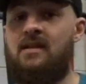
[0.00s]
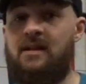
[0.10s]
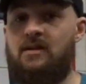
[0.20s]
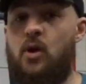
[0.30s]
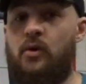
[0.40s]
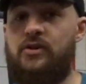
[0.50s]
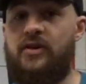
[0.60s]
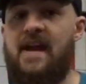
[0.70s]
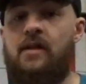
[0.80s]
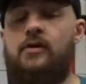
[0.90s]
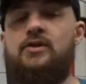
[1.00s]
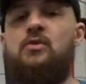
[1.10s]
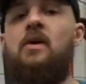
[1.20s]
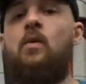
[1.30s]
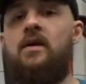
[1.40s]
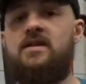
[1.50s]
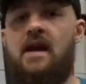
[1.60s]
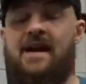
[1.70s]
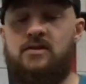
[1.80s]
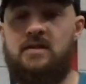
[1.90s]
and lowering your calories, you might want to
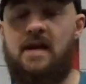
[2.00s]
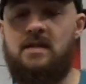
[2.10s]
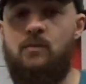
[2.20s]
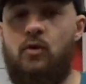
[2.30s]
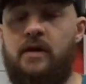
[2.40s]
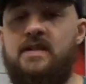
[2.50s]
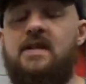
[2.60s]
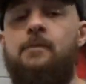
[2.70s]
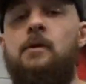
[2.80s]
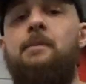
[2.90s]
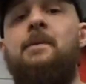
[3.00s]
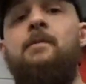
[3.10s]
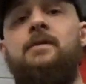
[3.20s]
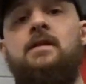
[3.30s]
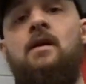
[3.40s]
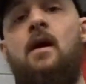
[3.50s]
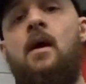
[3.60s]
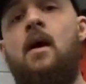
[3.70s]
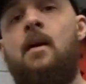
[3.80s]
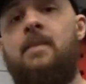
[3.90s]
start exercising more, because typically people's
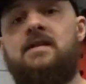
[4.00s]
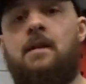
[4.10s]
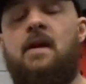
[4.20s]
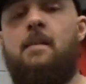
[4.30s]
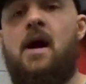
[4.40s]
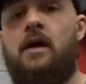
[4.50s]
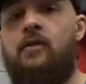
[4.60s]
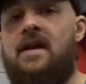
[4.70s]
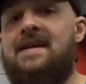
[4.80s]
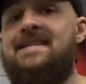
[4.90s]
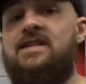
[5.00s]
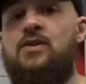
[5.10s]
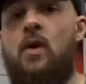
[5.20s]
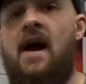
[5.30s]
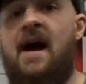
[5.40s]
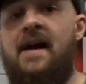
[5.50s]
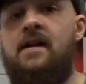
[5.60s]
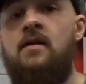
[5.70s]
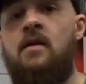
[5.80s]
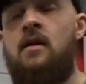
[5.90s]
basic metabolic rate isn't too
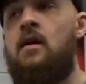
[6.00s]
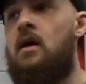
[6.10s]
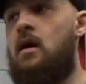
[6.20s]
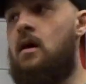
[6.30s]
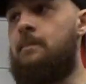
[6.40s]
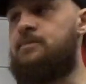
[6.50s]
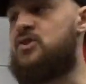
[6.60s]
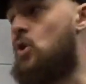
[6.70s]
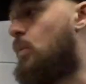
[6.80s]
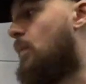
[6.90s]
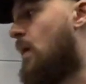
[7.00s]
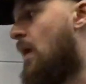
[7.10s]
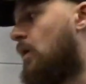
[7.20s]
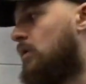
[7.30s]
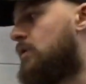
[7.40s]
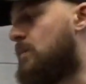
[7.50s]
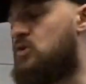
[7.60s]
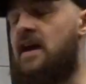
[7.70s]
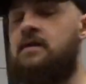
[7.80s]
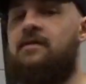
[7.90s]
high. So
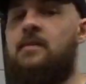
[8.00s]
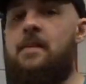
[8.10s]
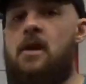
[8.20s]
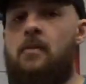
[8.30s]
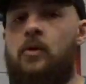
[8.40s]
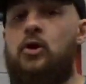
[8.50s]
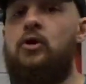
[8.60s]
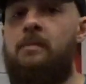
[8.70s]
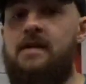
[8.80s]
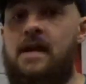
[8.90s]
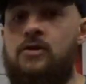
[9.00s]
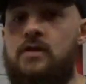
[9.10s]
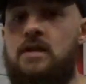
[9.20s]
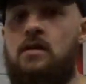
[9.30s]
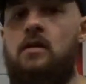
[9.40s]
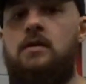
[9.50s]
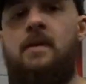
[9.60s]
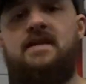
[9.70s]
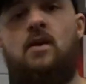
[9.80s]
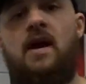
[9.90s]
subtracting from that number could be dangerous,
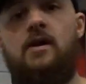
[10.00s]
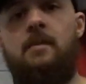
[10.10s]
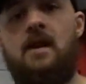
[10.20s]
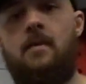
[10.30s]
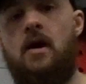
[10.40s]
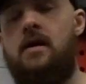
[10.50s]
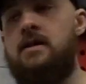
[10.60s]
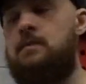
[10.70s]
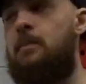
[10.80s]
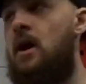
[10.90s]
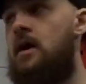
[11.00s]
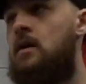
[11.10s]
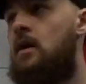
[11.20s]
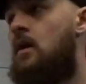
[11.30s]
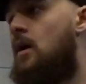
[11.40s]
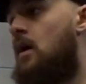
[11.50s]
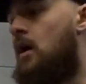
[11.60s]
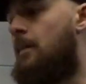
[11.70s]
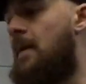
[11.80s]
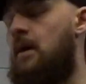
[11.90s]
depends on how high your BMR is, but
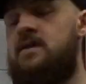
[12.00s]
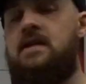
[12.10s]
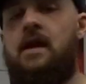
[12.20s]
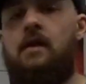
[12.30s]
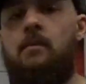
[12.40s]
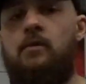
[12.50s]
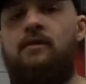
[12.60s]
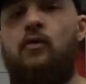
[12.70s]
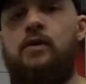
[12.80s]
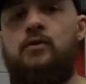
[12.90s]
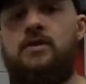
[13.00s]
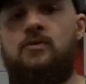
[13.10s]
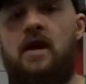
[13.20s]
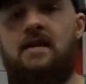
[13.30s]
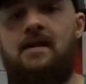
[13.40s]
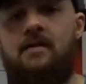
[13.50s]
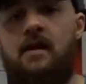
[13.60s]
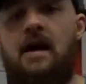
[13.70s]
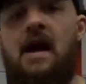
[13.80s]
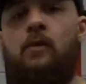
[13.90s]
I would say before you subtract
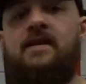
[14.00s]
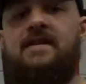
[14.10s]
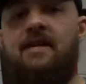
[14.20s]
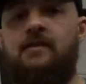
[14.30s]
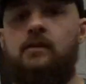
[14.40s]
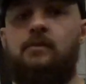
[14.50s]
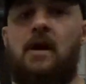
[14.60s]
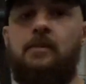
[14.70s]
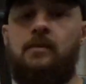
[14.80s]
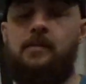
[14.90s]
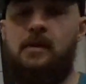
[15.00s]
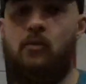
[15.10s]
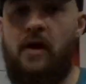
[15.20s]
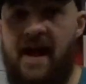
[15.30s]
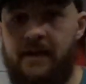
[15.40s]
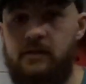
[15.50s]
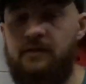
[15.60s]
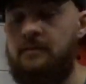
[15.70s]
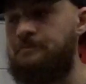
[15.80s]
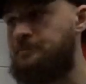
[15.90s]
anything, I would definitely probably be more
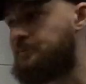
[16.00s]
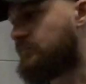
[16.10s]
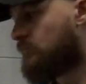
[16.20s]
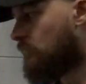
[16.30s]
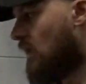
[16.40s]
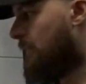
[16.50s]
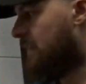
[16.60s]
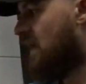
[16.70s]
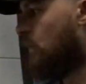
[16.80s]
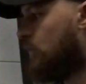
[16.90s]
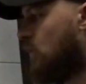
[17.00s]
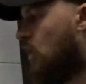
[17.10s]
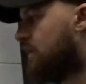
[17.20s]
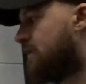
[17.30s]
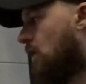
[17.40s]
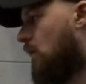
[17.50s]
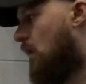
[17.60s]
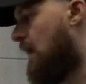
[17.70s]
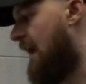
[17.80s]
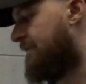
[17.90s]
active. But then we would
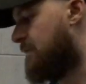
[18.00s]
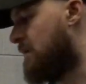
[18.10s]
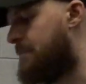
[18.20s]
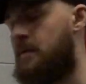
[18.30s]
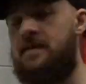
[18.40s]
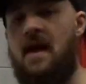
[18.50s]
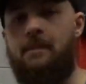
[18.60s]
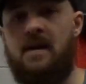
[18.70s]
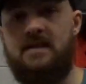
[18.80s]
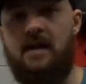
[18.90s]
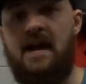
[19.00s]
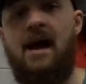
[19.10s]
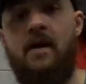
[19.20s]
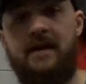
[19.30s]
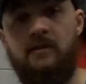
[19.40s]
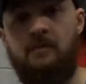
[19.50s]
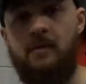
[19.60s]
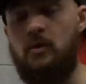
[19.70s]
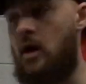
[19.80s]
also have to manipulate that based on how active people